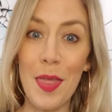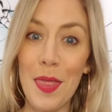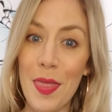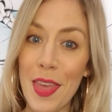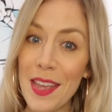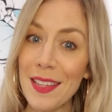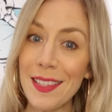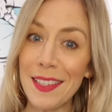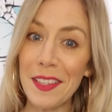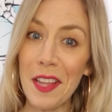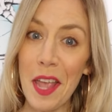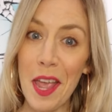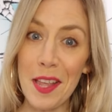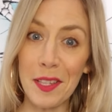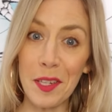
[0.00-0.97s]
this
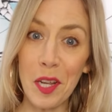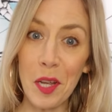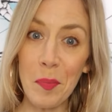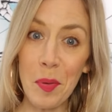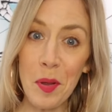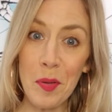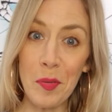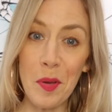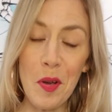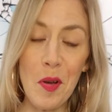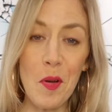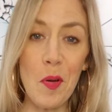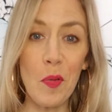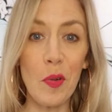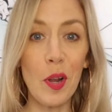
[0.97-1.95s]
is a caboo,
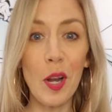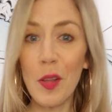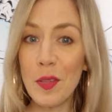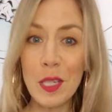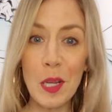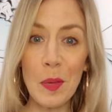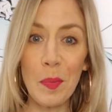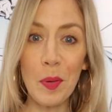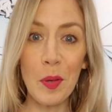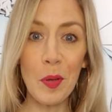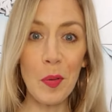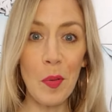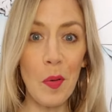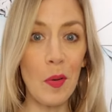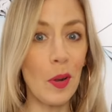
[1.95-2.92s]
or a close
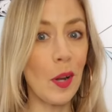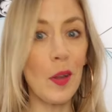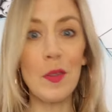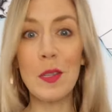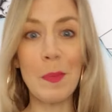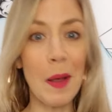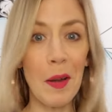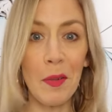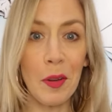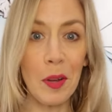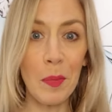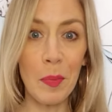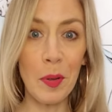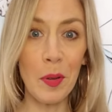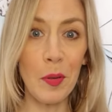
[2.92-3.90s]
caboo, or a close
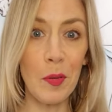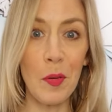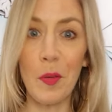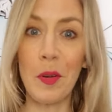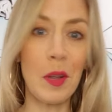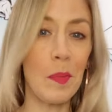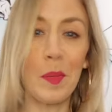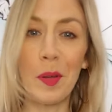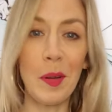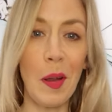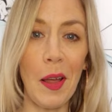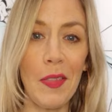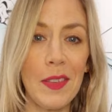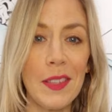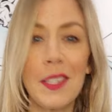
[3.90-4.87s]
parent caboo, or a caboo
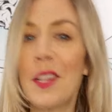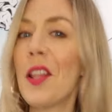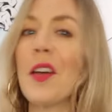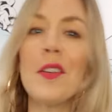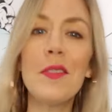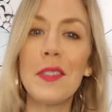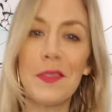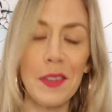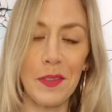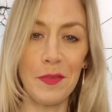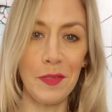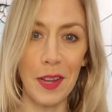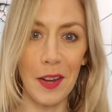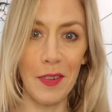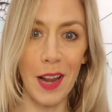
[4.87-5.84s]
light. There's loads of
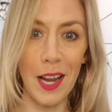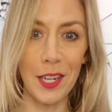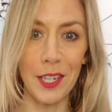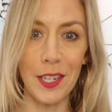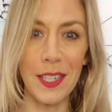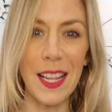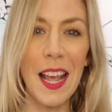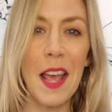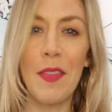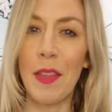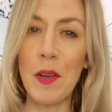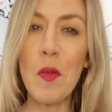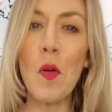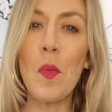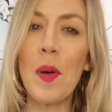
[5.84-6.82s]
different variations.
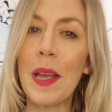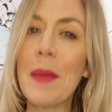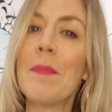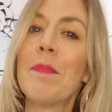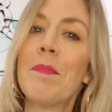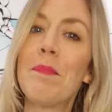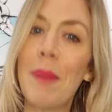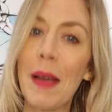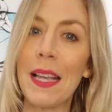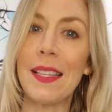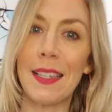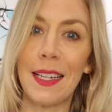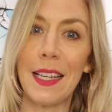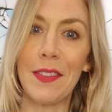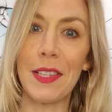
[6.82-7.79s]
They all work in
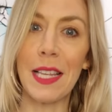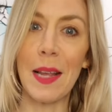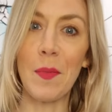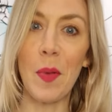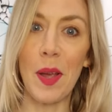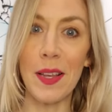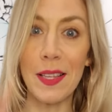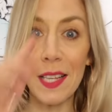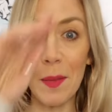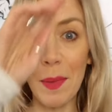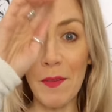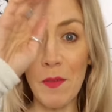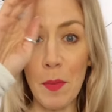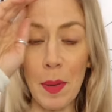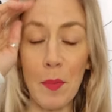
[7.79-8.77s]
basically the same way.
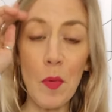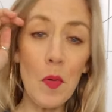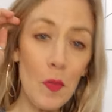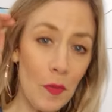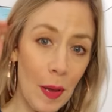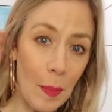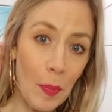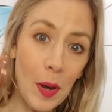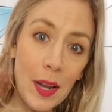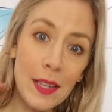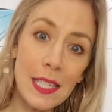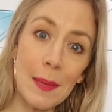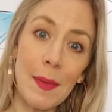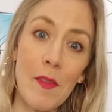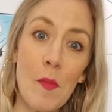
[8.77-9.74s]
Some have a bit more
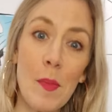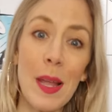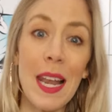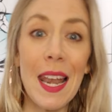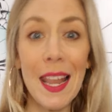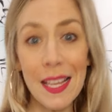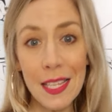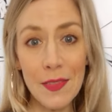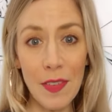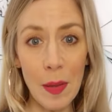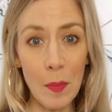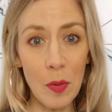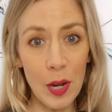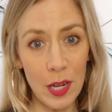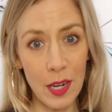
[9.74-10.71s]
fabric, some have a bit less
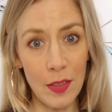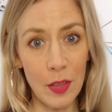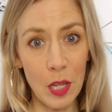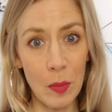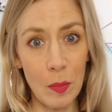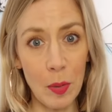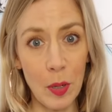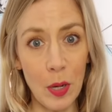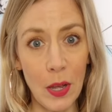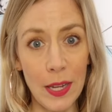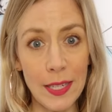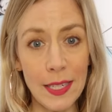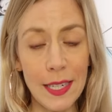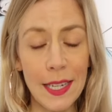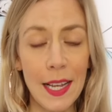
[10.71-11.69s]
fabric, like the caboo
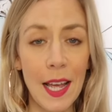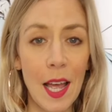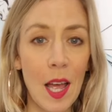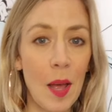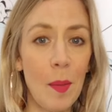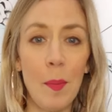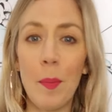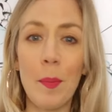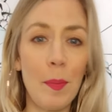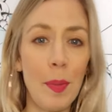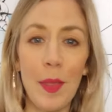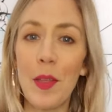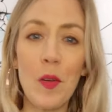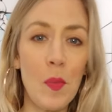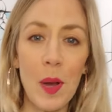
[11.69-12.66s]
light.
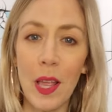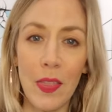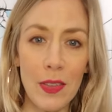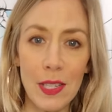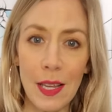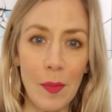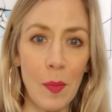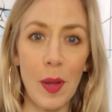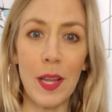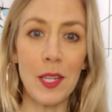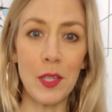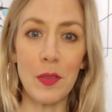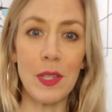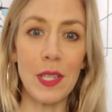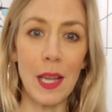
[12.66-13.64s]
But they all work in the same way
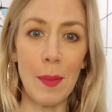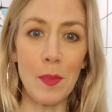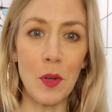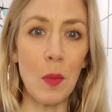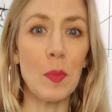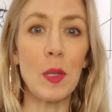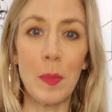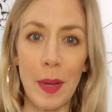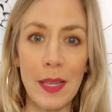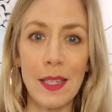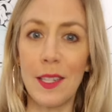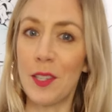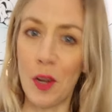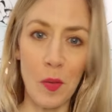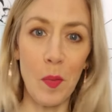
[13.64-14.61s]
and do the same job, so
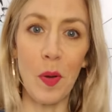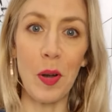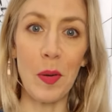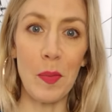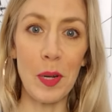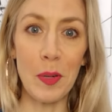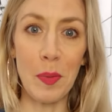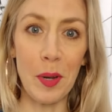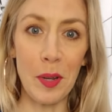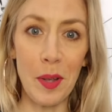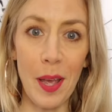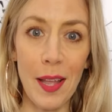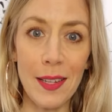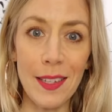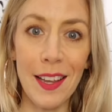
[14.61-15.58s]
basically don't worry which one you
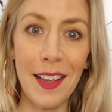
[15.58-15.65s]
get.